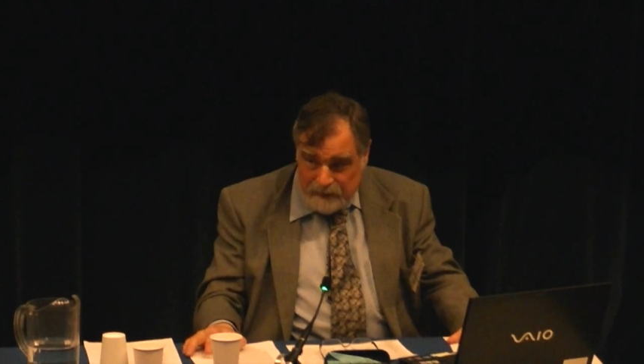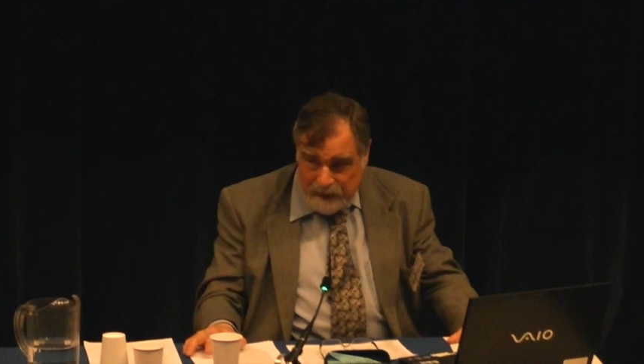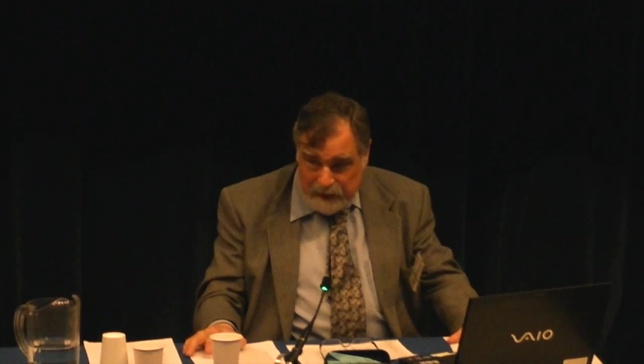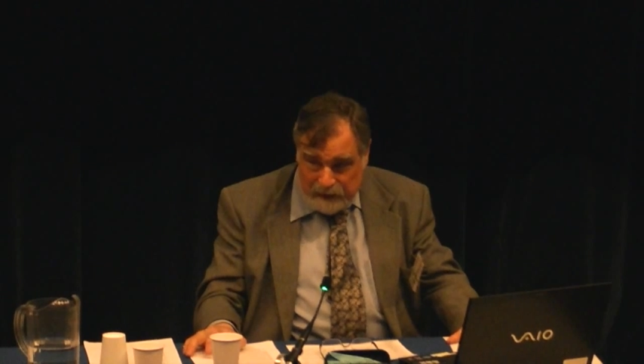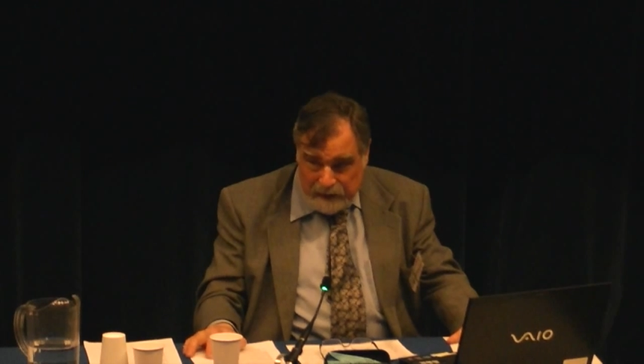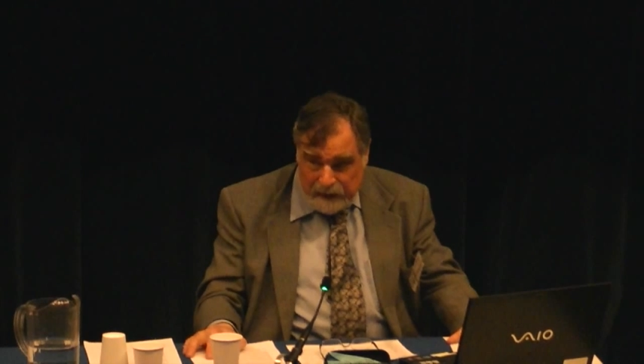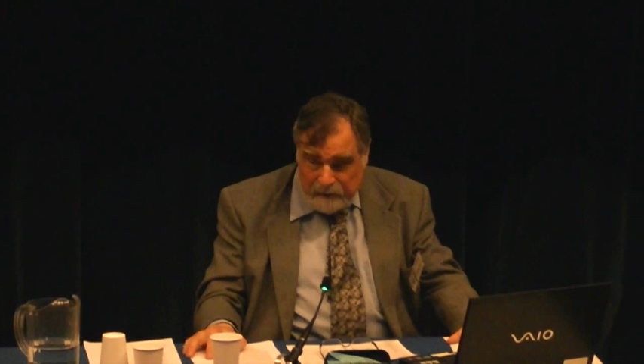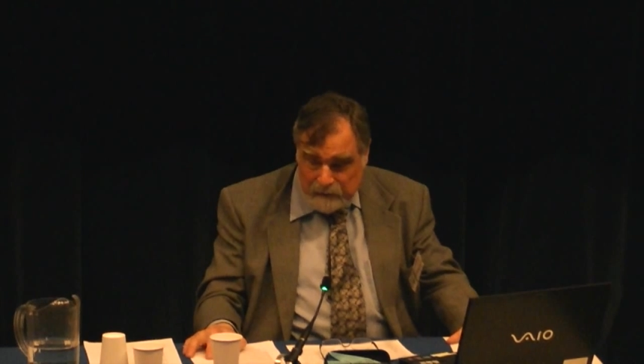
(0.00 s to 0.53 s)

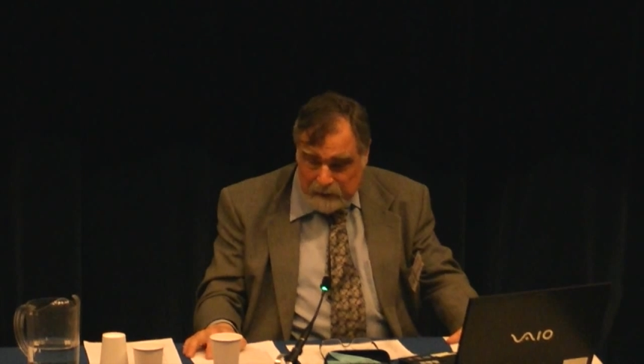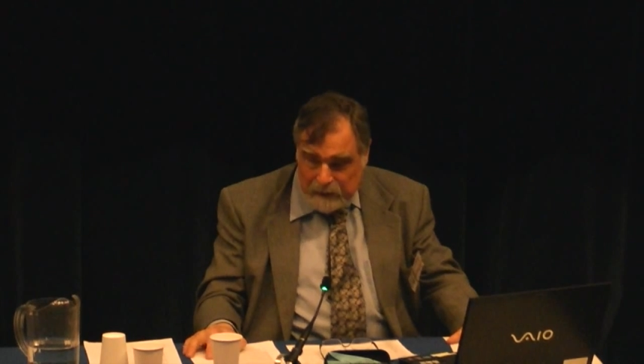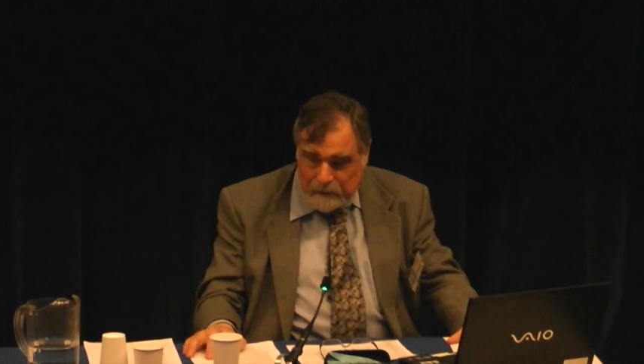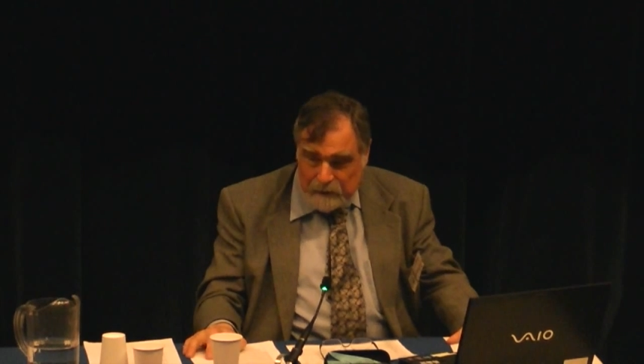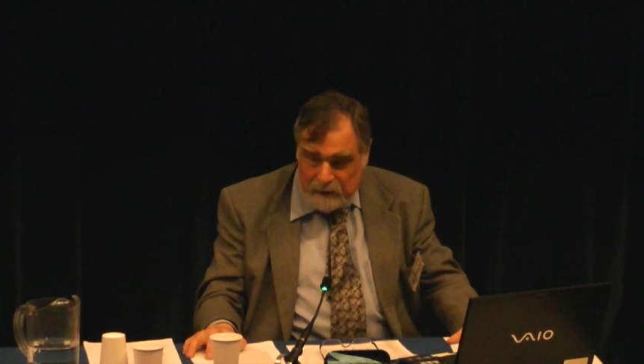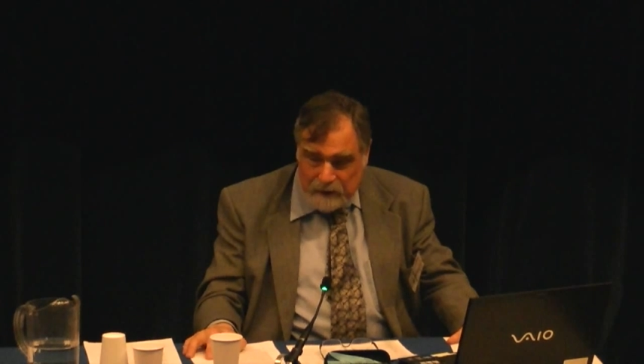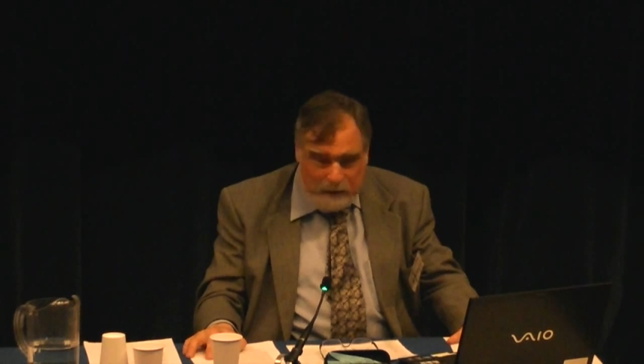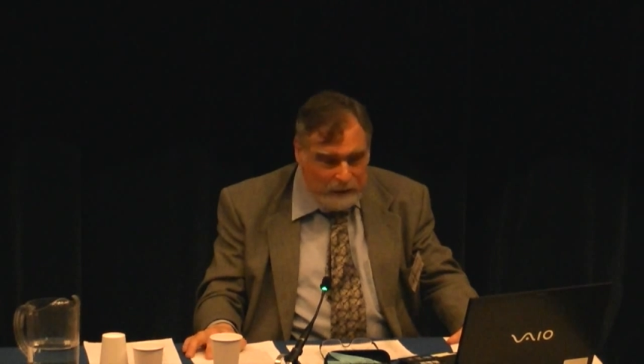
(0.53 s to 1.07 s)
in
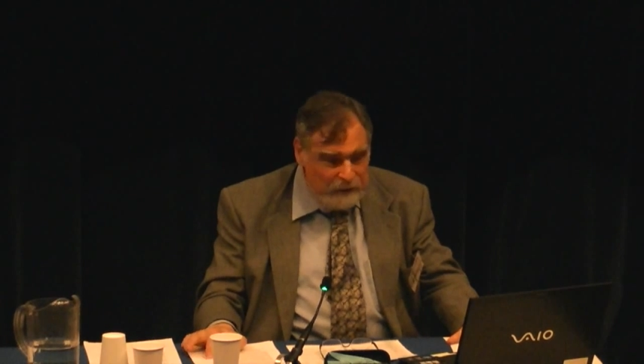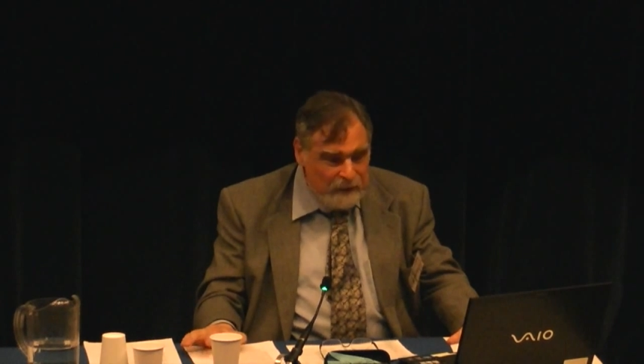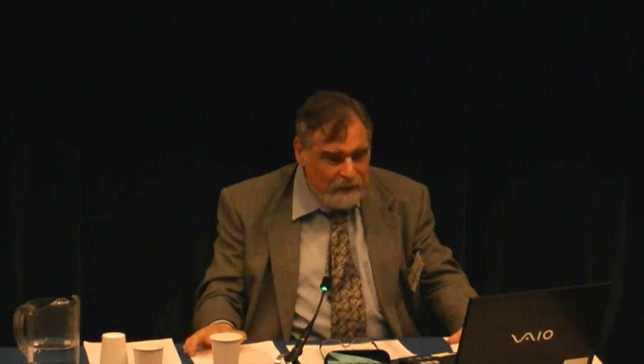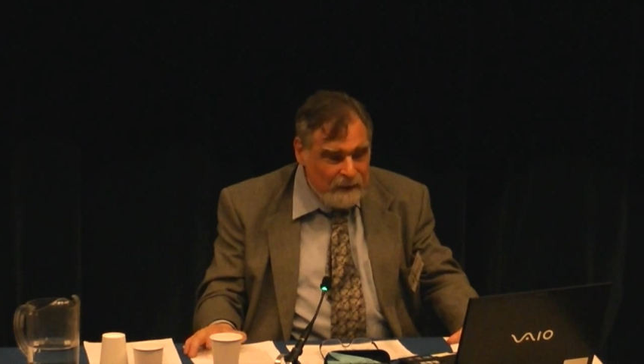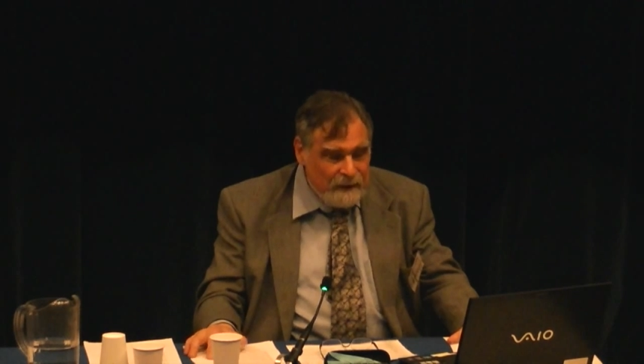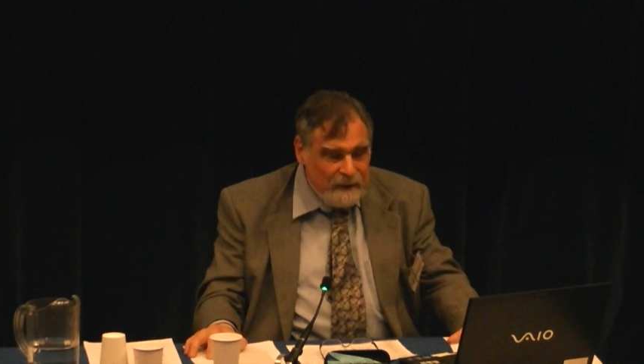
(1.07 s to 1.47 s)
downtown London